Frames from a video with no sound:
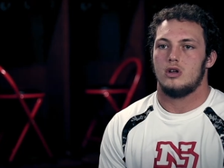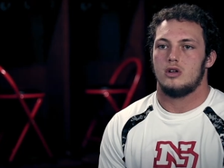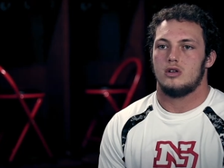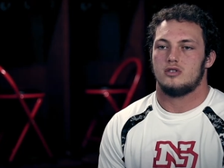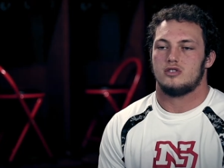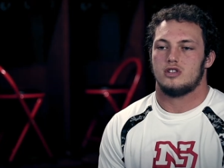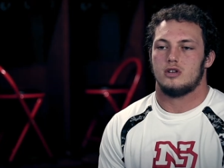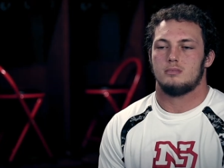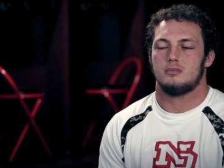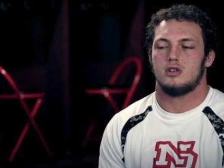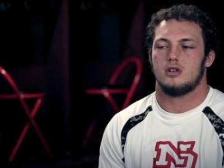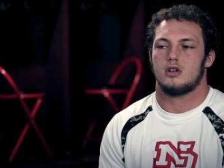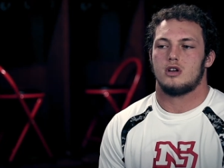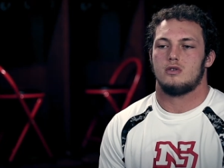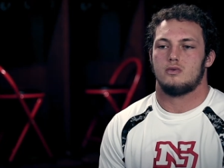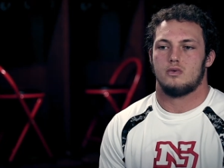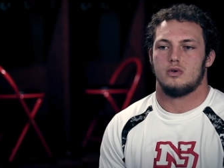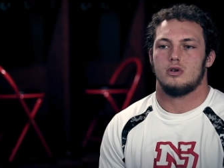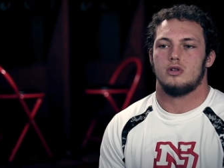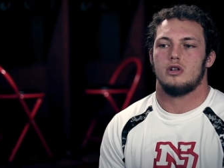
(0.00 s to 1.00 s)
Something I
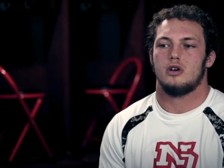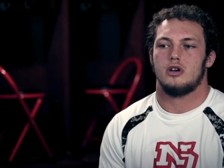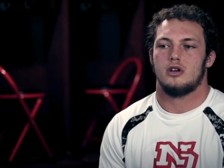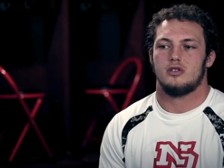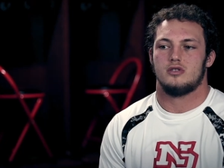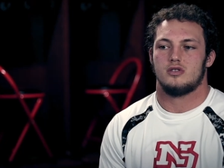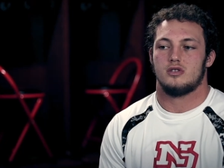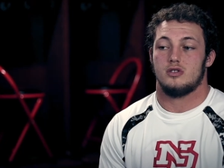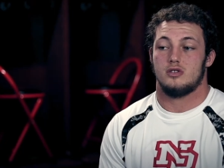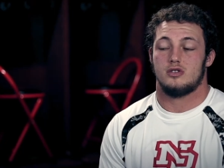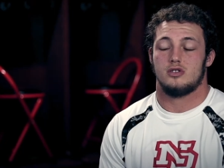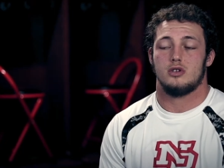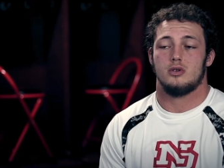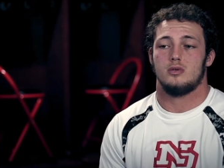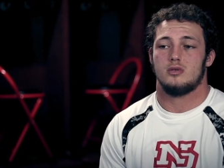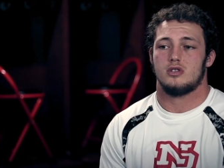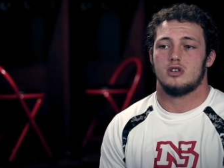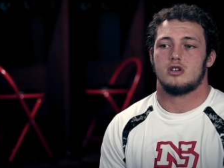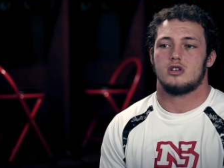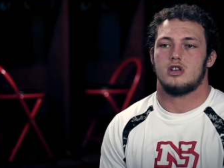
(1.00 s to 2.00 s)
realized as soon
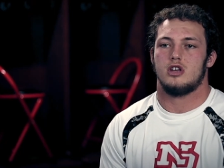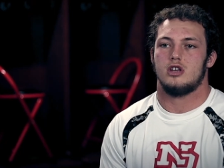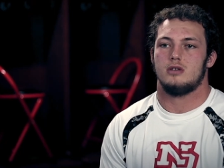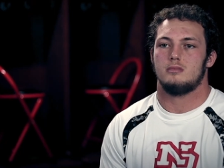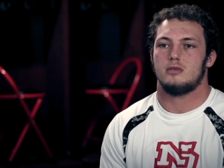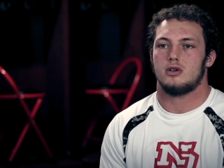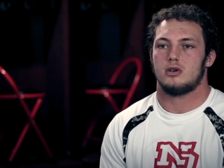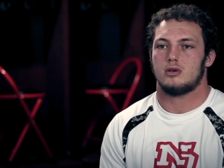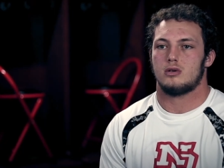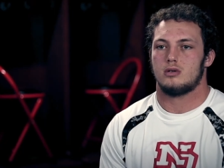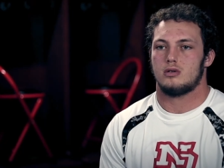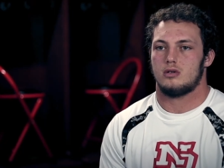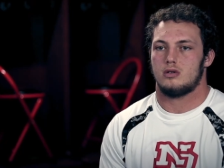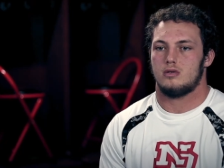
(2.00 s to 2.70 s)
as I came here,